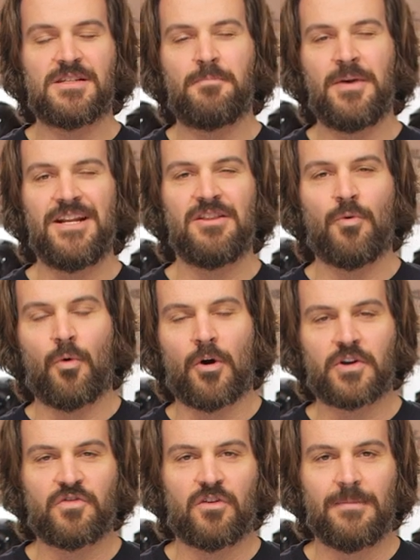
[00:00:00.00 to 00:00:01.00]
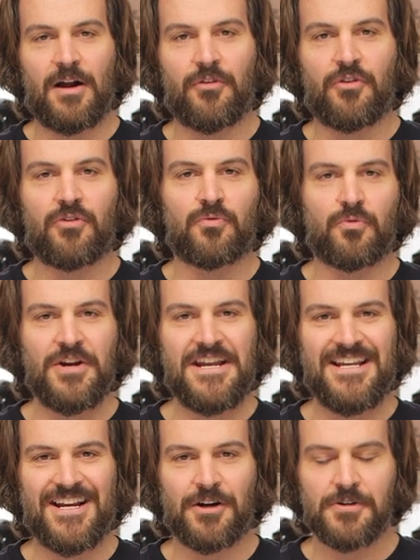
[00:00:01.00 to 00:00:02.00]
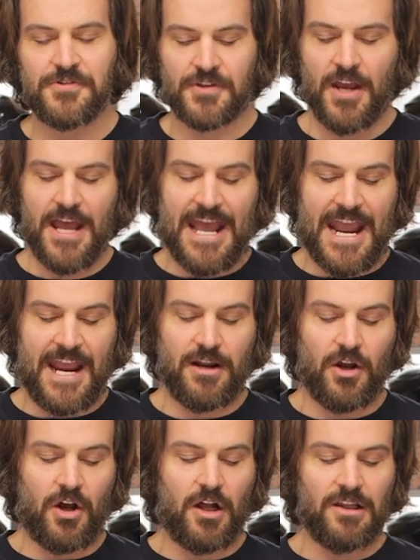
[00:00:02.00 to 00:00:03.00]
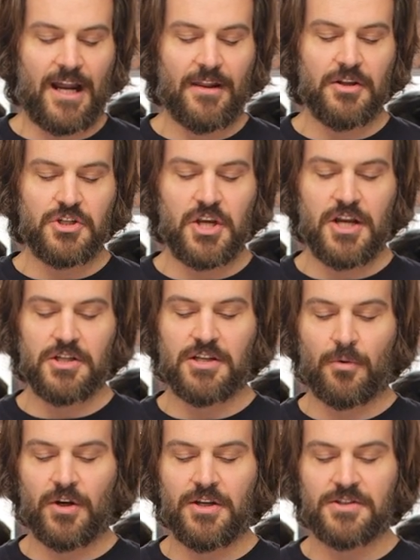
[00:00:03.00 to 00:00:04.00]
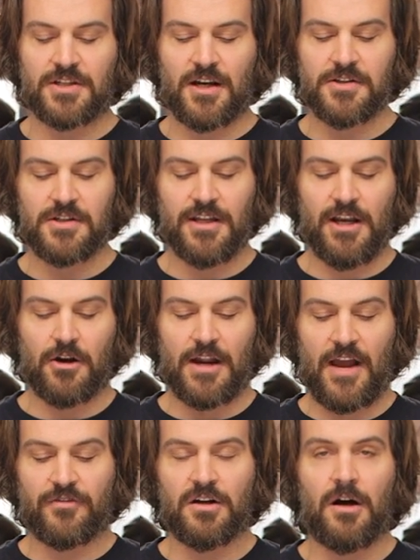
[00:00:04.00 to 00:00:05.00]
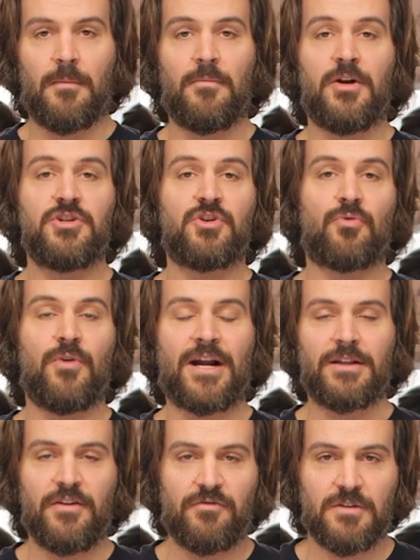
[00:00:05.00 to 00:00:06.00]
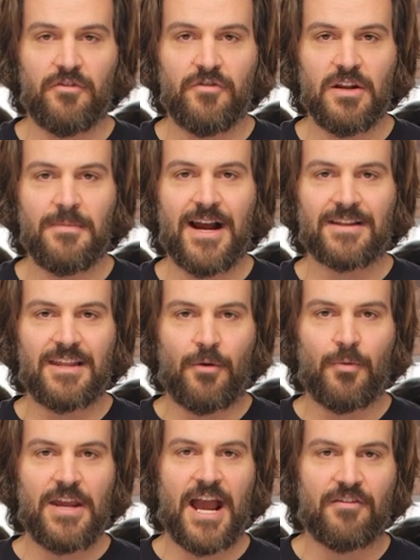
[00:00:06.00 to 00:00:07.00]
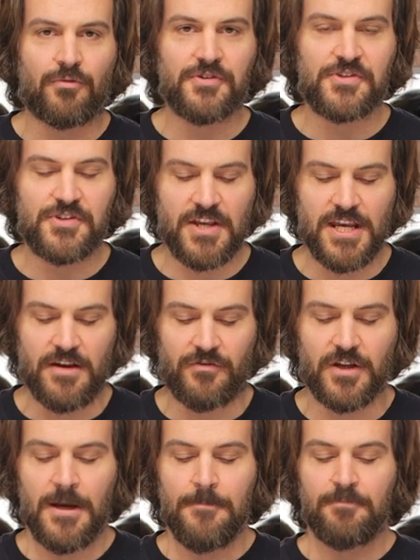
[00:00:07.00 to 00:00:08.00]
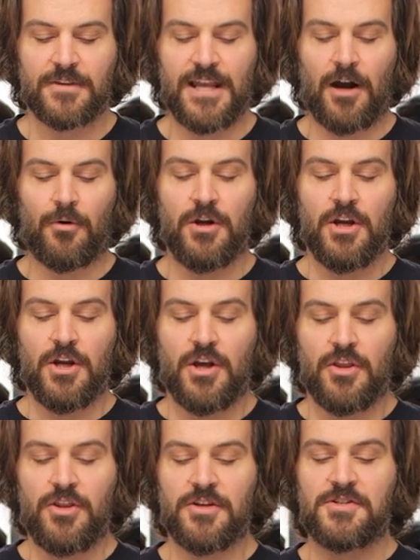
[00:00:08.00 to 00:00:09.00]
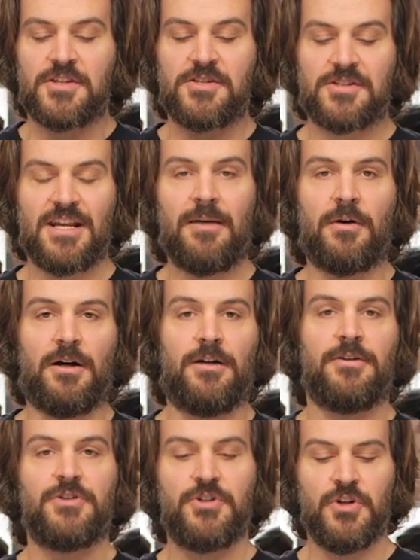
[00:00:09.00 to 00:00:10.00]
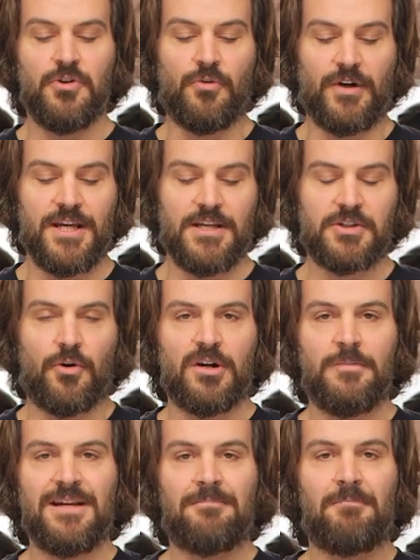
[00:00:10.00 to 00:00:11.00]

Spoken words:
It's been in the works for about 3 years, and a lot of the changes that we're gonna discuss in here have come directly from the feedback that we have received. Now, the Sistema II is going to be a